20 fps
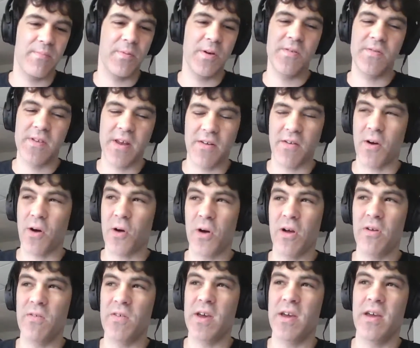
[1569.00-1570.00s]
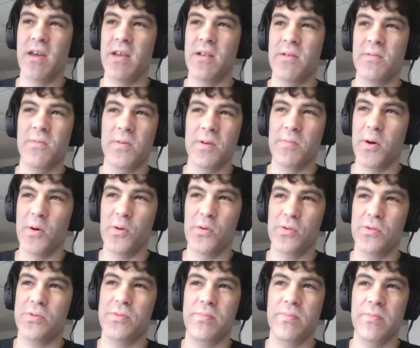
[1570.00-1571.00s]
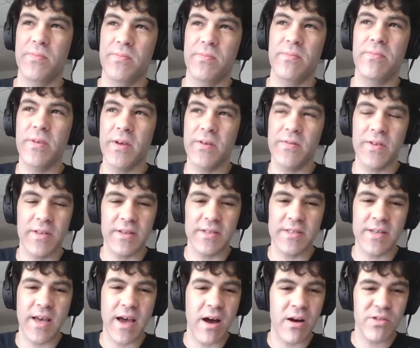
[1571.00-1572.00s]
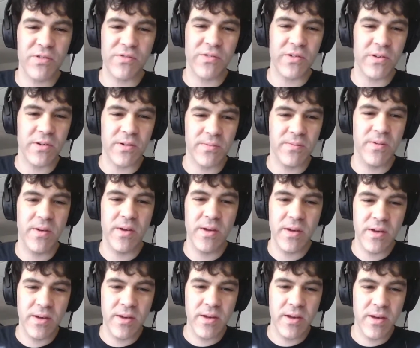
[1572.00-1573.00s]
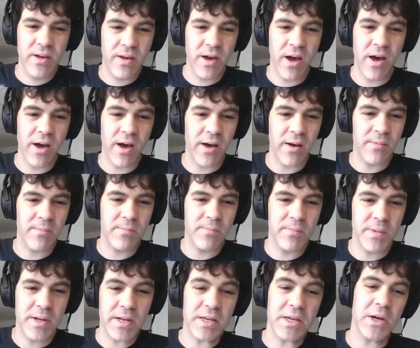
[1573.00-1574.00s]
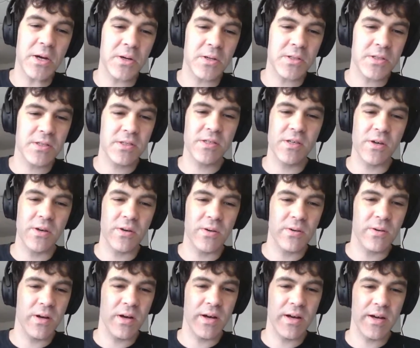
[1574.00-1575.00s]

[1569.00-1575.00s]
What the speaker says: we've never heard of it, and we both lived in the South for many years. So